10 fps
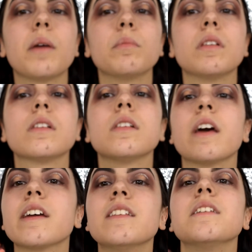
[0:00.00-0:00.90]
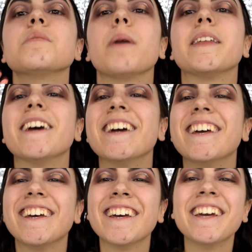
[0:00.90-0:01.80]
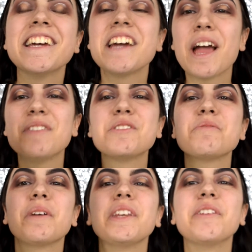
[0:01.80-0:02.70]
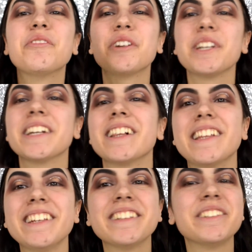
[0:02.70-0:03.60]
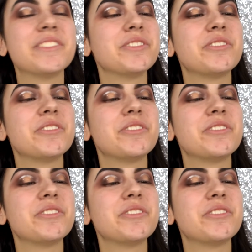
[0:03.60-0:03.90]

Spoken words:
I'm like this, but I'm just waiting for the glitter to